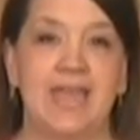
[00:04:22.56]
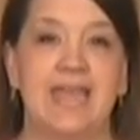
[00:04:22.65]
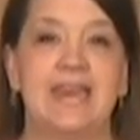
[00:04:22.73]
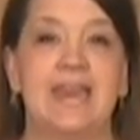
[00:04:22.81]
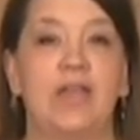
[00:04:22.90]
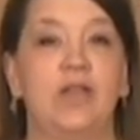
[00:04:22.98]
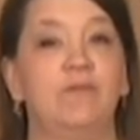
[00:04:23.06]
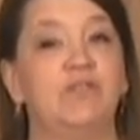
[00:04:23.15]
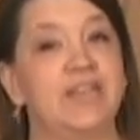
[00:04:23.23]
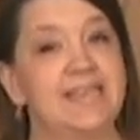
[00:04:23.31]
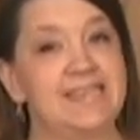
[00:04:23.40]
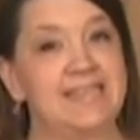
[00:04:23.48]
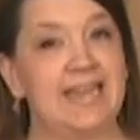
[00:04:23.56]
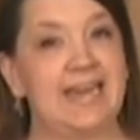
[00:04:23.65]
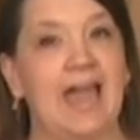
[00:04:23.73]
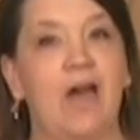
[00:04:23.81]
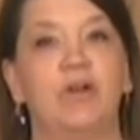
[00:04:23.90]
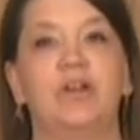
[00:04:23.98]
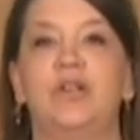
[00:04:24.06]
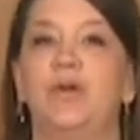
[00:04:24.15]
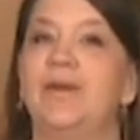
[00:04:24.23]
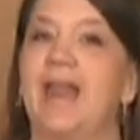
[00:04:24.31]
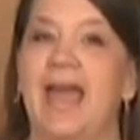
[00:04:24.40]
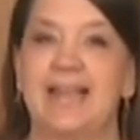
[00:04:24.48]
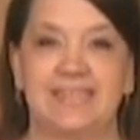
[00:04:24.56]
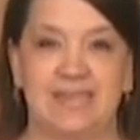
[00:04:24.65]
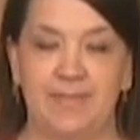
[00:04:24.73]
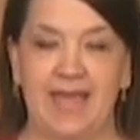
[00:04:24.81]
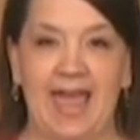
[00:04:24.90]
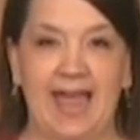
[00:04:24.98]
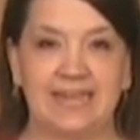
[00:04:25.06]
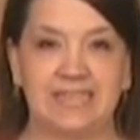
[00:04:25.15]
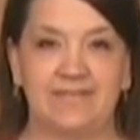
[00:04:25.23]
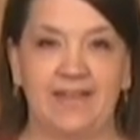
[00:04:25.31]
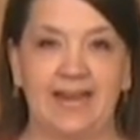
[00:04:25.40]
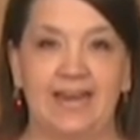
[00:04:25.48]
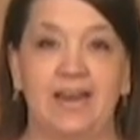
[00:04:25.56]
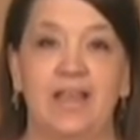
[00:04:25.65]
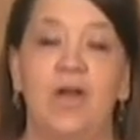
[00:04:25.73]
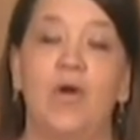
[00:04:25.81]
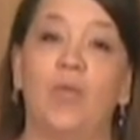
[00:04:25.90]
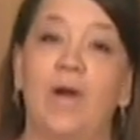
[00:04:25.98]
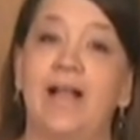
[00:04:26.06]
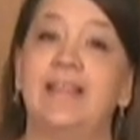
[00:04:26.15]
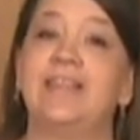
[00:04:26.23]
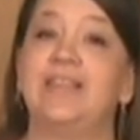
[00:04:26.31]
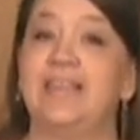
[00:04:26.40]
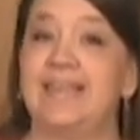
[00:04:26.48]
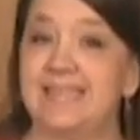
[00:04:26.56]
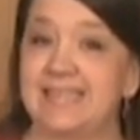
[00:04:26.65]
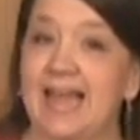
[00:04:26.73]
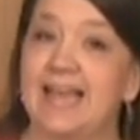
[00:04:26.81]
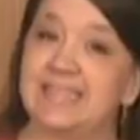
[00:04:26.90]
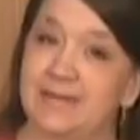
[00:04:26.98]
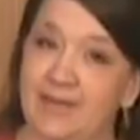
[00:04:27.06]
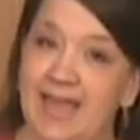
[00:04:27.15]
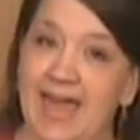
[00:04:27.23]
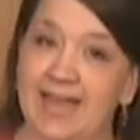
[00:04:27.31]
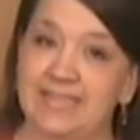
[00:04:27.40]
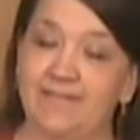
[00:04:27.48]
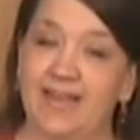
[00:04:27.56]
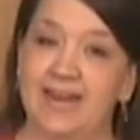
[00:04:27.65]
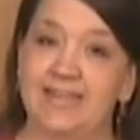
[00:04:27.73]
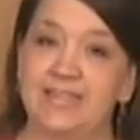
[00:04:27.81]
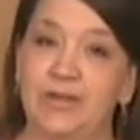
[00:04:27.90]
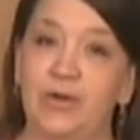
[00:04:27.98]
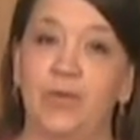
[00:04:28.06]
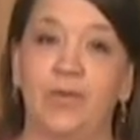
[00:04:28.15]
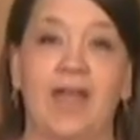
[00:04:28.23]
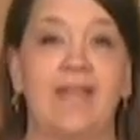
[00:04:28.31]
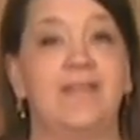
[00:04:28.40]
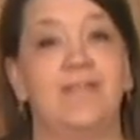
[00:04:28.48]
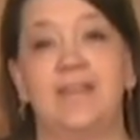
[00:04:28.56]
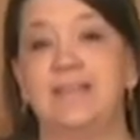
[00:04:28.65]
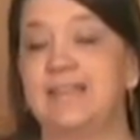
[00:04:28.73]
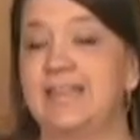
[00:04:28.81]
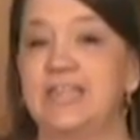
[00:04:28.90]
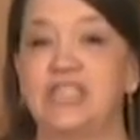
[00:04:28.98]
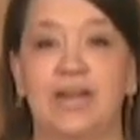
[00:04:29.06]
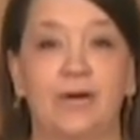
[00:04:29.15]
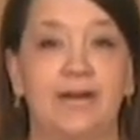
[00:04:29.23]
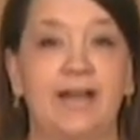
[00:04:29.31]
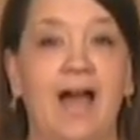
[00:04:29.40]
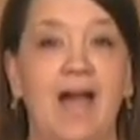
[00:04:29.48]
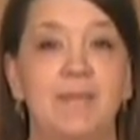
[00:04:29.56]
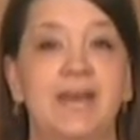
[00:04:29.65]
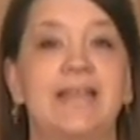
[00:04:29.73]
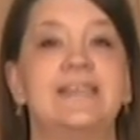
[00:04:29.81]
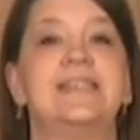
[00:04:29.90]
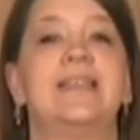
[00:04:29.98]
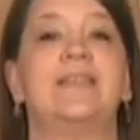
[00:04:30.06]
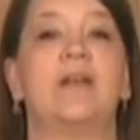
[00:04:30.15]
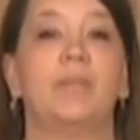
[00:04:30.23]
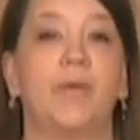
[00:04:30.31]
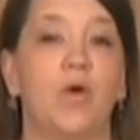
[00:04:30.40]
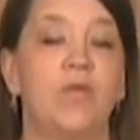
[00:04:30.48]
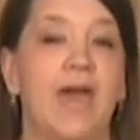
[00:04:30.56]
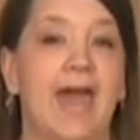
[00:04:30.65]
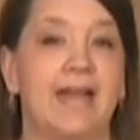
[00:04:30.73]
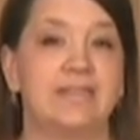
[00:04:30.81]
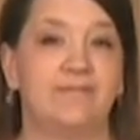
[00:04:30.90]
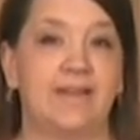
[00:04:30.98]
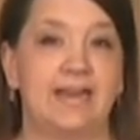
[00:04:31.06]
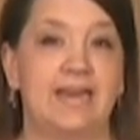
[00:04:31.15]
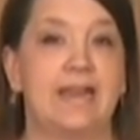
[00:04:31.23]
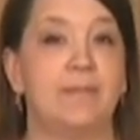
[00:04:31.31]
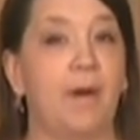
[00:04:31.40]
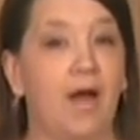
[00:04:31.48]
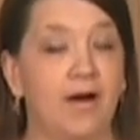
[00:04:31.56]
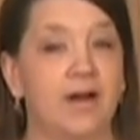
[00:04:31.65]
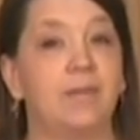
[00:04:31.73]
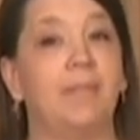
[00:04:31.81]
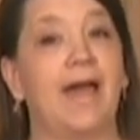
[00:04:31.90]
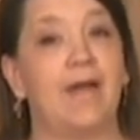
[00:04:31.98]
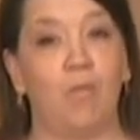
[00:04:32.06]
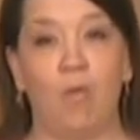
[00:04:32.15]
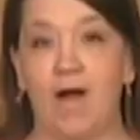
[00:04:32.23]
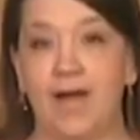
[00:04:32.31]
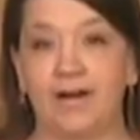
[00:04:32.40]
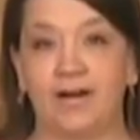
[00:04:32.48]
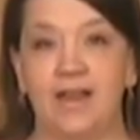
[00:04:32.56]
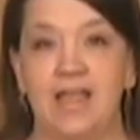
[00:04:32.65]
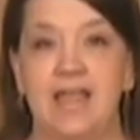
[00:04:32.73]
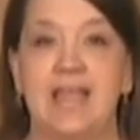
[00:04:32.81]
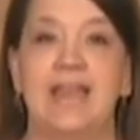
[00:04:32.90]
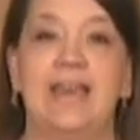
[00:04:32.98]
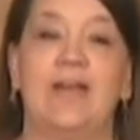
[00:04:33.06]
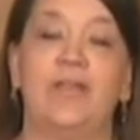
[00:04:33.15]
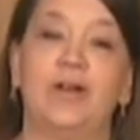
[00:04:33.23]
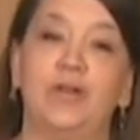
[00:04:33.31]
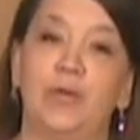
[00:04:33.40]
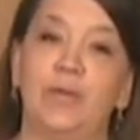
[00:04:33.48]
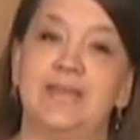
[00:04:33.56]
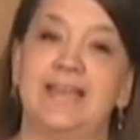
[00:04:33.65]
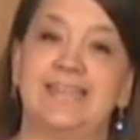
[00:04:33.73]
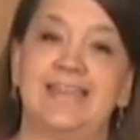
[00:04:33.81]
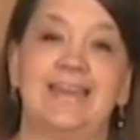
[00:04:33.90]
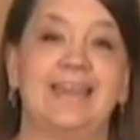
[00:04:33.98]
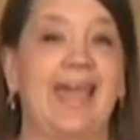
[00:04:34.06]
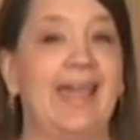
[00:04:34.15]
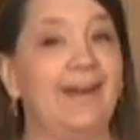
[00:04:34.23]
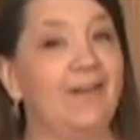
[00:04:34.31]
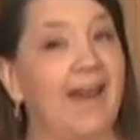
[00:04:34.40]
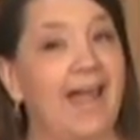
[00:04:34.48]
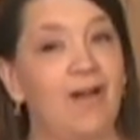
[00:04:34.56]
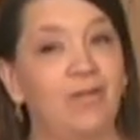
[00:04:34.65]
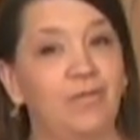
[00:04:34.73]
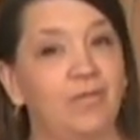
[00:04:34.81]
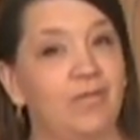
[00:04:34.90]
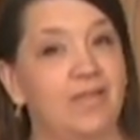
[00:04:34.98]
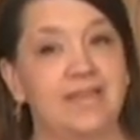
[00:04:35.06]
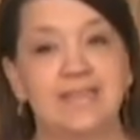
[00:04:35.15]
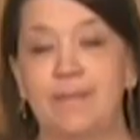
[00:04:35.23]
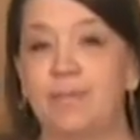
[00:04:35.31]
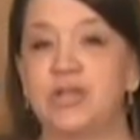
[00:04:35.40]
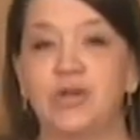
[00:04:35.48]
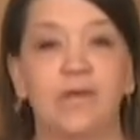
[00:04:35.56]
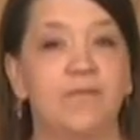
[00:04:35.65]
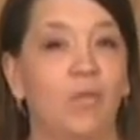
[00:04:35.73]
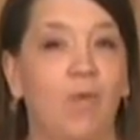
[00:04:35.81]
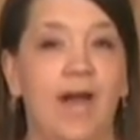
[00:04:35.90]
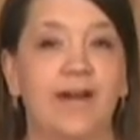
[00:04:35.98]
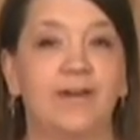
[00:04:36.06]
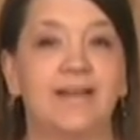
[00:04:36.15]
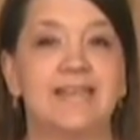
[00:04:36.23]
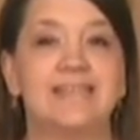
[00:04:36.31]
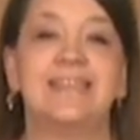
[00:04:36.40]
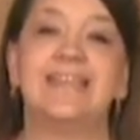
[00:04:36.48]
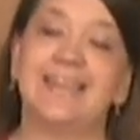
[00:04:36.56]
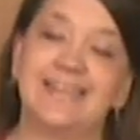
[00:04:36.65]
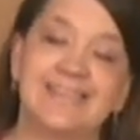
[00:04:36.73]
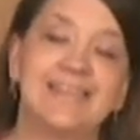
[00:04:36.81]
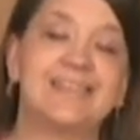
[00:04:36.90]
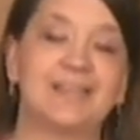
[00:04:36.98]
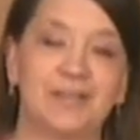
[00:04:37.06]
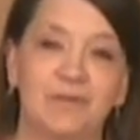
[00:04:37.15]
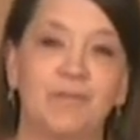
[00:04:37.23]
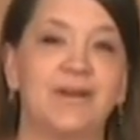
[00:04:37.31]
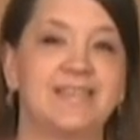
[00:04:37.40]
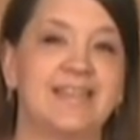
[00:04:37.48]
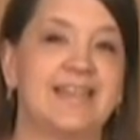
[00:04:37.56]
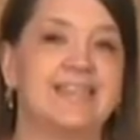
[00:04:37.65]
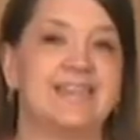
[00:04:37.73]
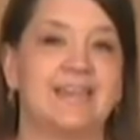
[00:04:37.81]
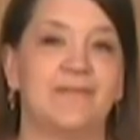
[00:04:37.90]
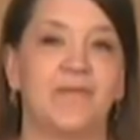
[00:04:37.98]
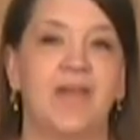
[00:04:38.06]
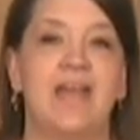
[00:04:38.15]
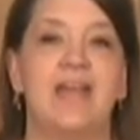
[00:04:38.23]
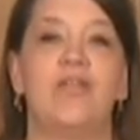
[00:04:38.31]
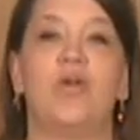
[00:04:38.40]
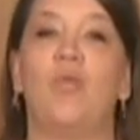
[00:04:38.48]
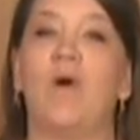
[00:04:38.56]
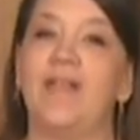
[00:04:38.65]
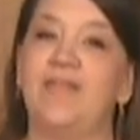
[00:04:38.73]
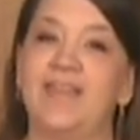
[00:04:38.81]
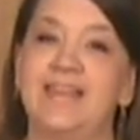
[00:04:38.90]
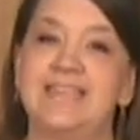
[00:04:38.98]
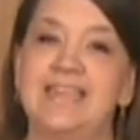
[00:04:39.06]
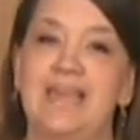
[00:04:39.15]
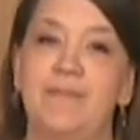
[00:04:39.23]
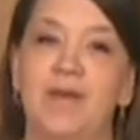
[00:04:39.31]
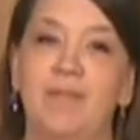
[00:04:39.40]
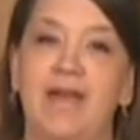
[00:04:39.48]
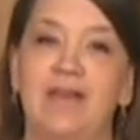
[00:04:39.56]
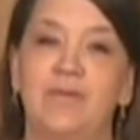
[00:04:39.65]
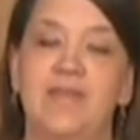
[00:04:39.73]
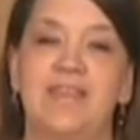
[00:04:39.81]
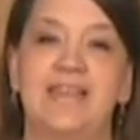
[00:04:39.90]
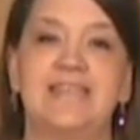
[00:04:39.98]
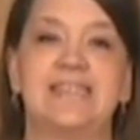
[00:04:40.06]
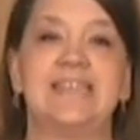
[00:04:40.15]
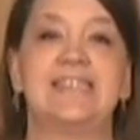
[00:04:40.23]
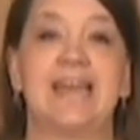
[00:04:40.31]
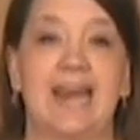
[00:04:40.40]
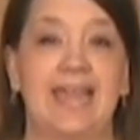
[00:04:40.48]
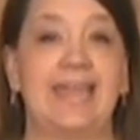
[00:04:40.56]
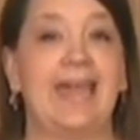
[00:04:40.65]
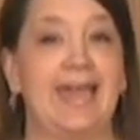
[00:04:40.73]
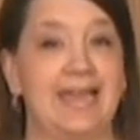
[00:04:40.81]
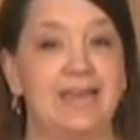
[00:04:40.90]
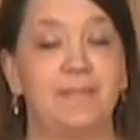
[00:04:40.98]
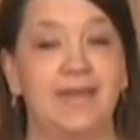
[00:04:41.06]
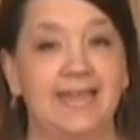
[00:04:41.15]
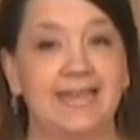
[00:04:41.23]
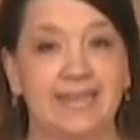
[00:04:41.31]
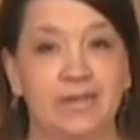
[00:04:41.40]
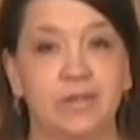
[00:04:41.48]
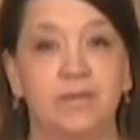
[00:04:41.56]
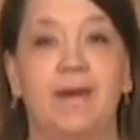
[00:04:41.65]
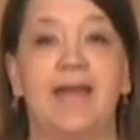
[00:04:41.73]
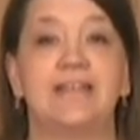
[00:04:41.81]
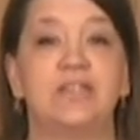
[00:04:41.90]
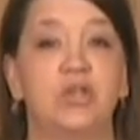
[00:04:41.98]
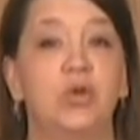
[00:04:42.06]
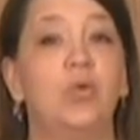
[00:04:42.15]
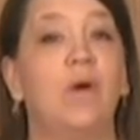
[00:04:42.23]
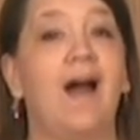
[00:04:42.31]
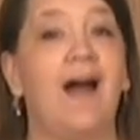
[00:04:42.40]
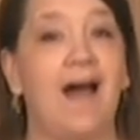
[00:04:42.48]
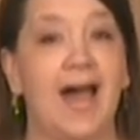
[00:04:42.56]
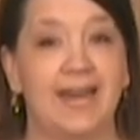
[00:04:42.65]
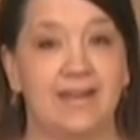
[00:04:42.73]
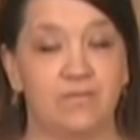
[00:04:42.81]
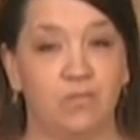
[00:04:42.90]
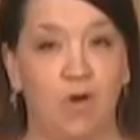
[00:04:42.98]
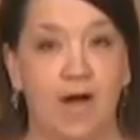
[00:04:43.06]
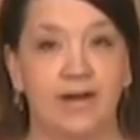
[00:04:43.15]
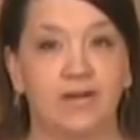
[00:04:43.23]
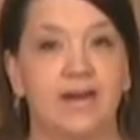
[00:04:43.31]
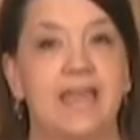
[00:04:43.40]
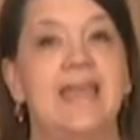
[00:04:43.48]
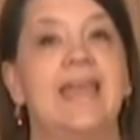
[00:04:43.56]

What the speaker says: Now, you've just seen how gluten has to be activated. Well, yeast has to be activated too, and the thing that they share in common is that they're both activated in part by water. Now, the gluten doesn't care how the temperature of the water is. The yeast is a little more sensitive. The one thing to keep in mind with yeast is that it can be killed by too hot of water.